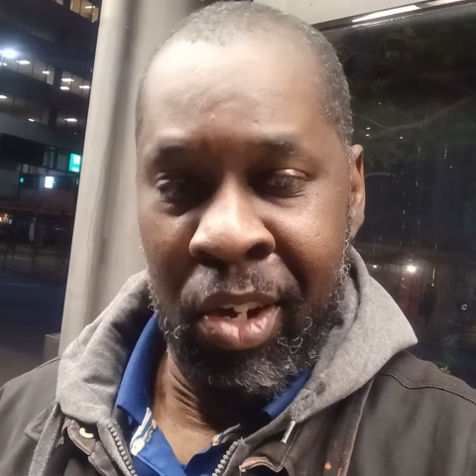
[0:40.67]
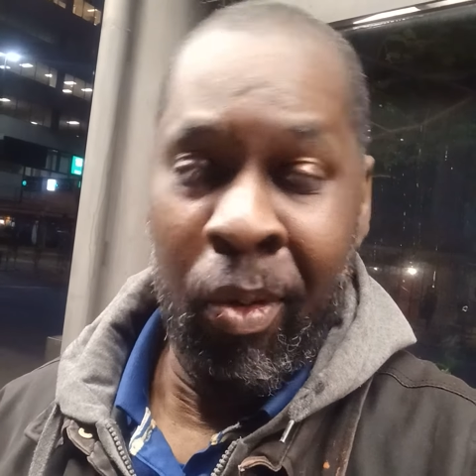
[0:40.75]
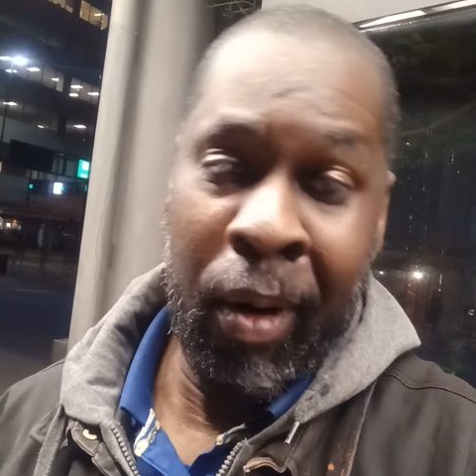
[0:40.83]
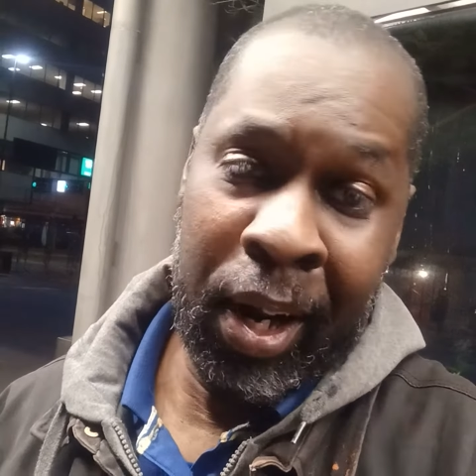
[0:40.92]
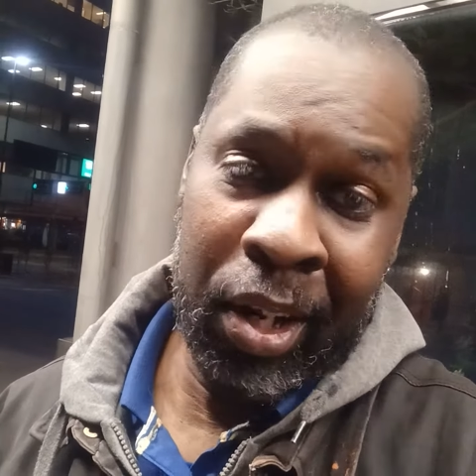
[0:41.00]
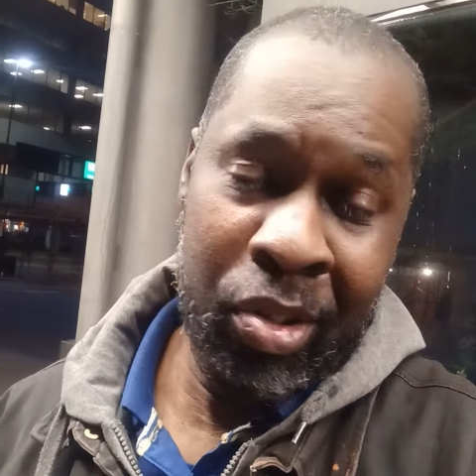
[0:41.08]

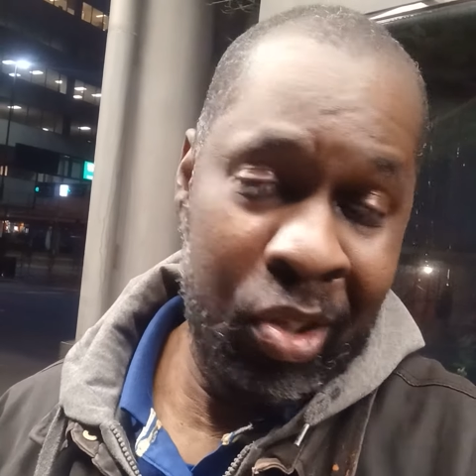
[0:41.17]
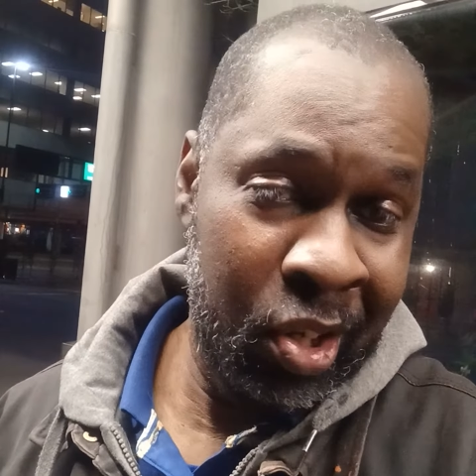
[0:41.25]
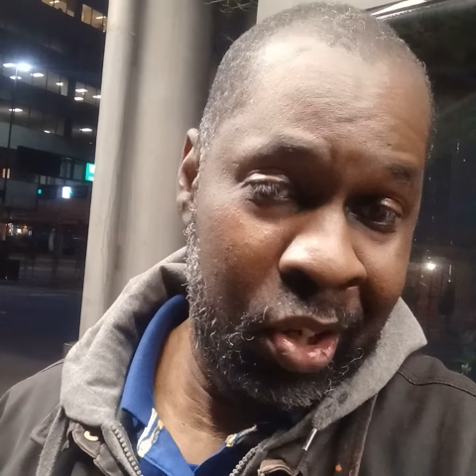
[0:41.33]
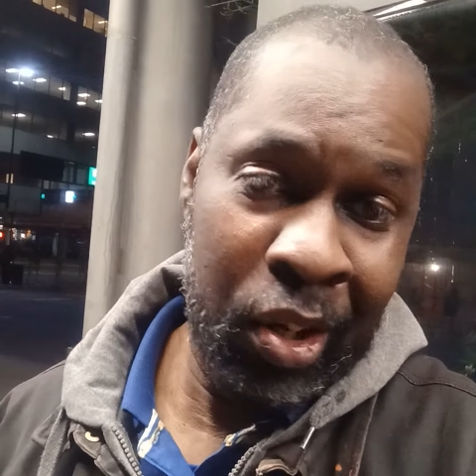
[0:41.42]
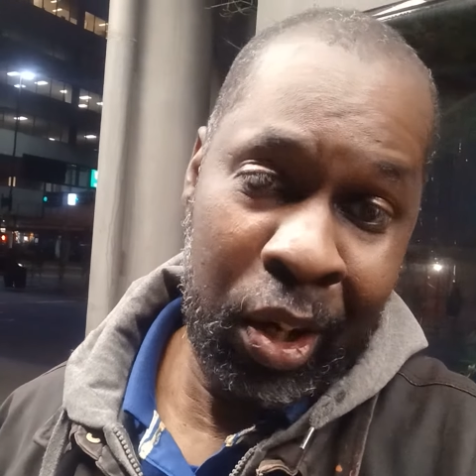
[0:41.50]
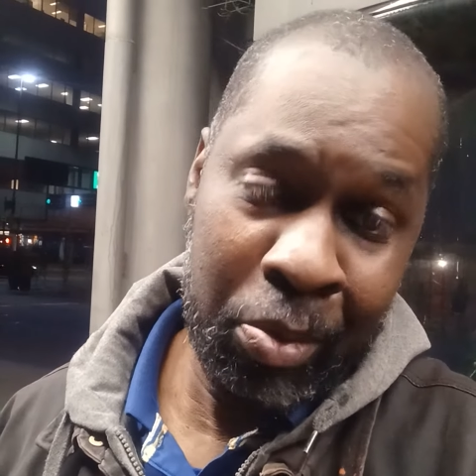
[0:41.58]
Right?
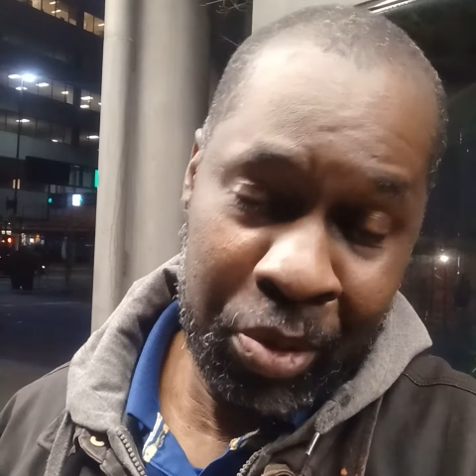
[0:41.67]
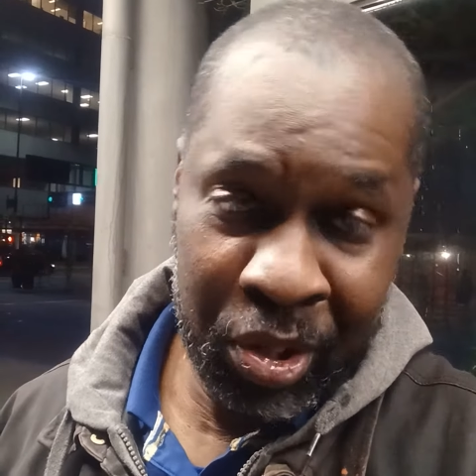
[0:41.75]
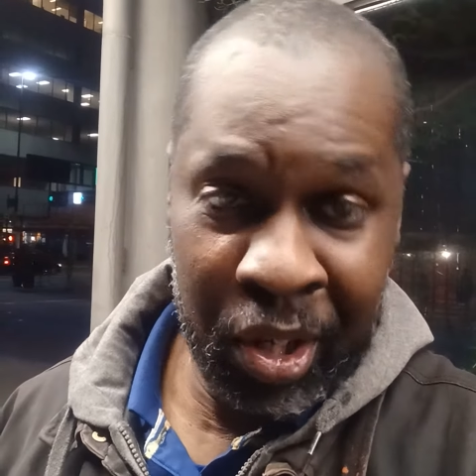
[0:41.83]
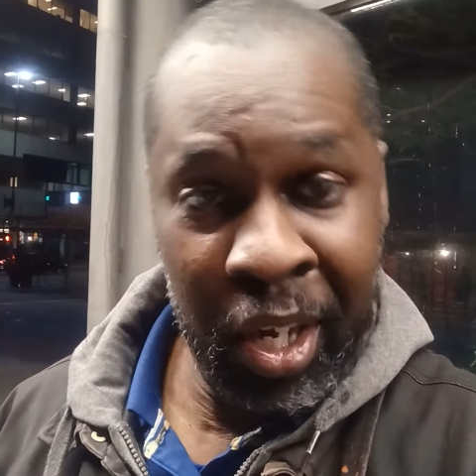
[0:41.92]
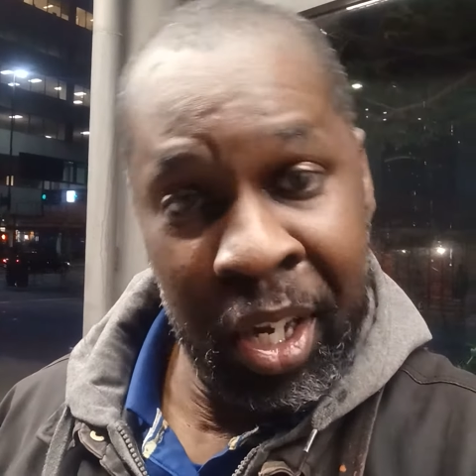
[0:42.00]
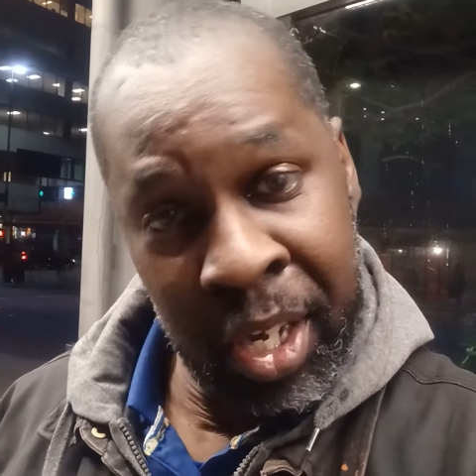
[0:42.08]
So I'm
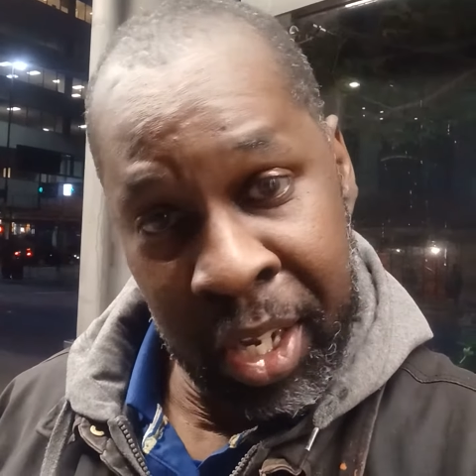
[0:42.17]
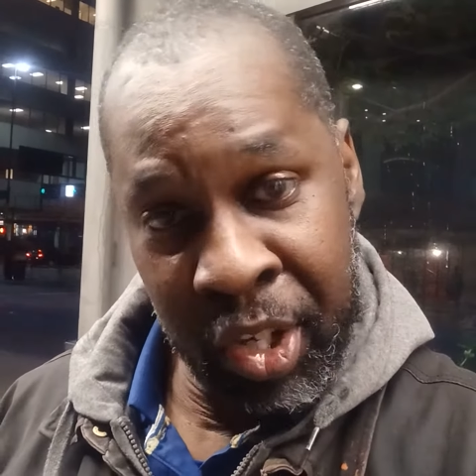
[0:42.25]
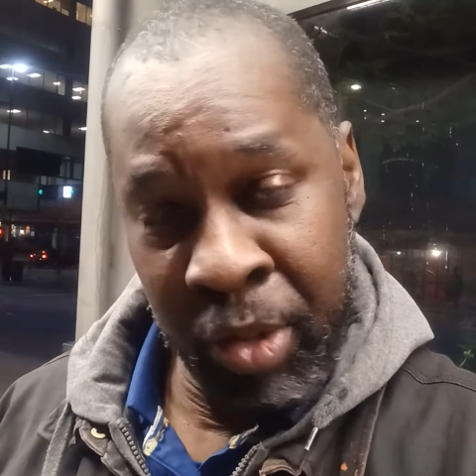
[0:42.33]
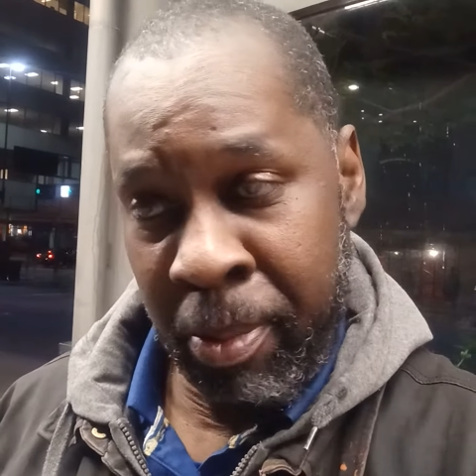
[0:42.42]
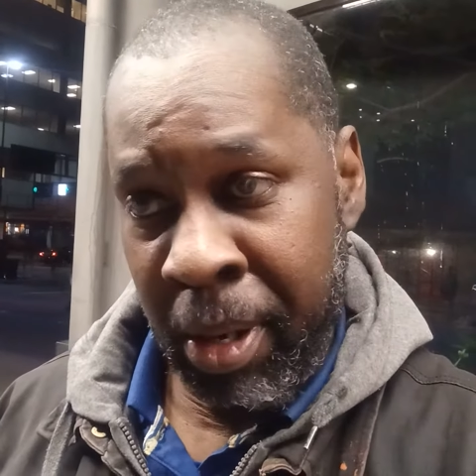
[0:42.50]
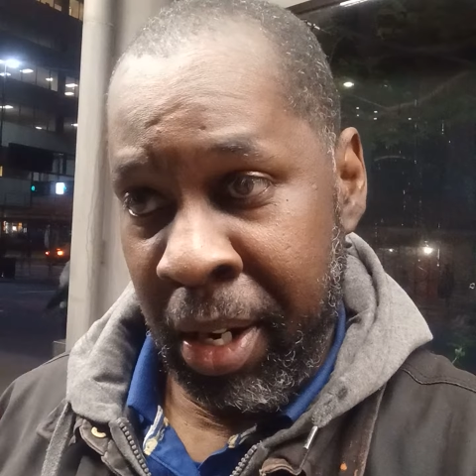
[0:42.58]
saying
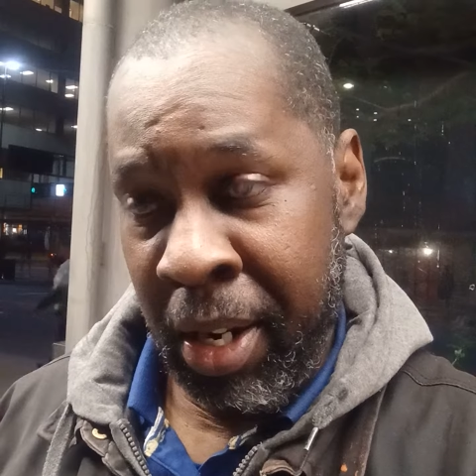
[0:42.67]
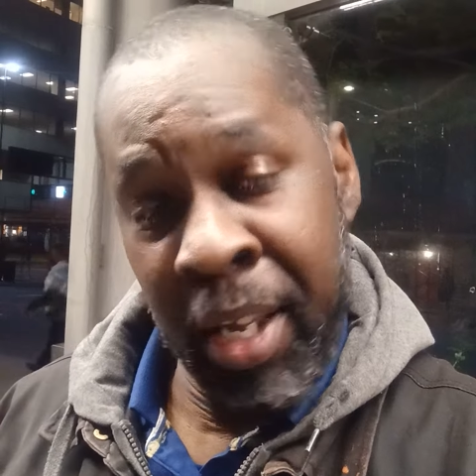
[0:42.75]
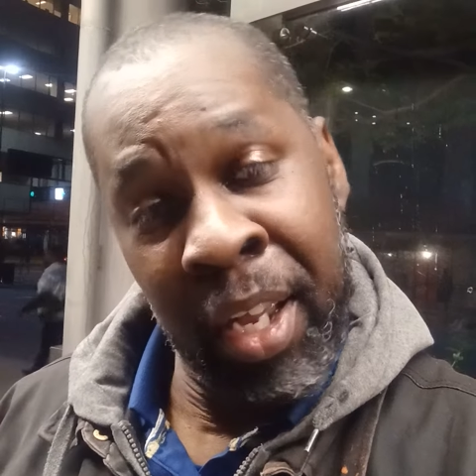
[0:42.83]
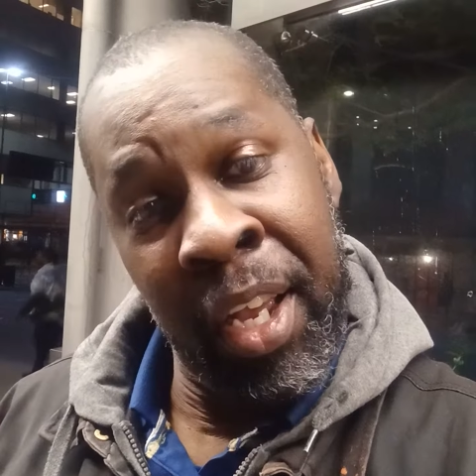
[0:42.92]
this, man.